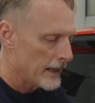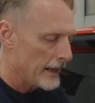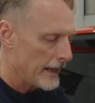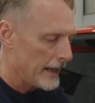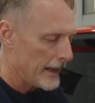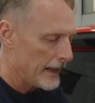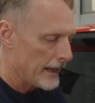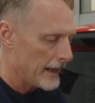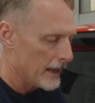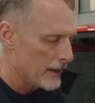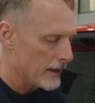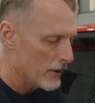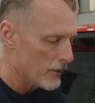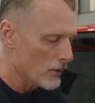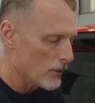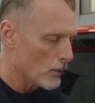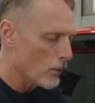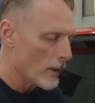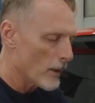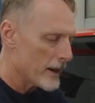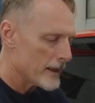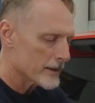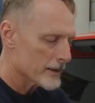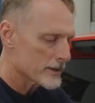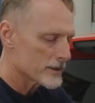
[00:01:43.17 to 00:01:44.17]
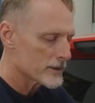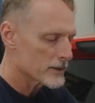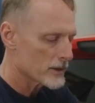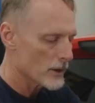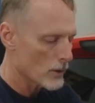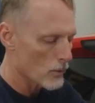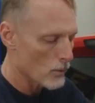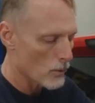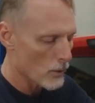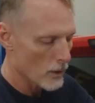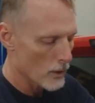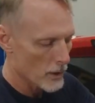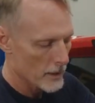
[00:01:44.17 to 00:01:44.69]
And the way this is going
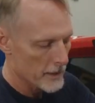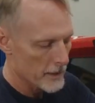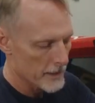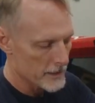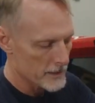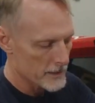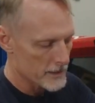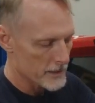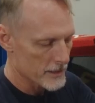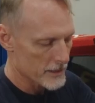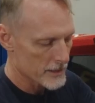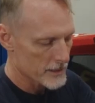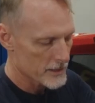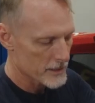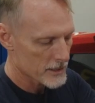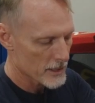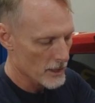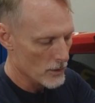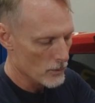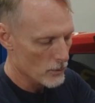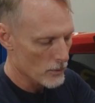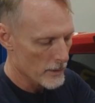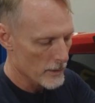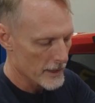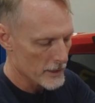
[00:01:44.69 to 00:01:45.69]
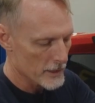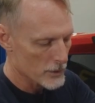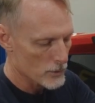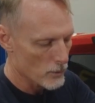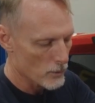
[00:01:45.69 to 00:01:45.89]
to work is this is going to rest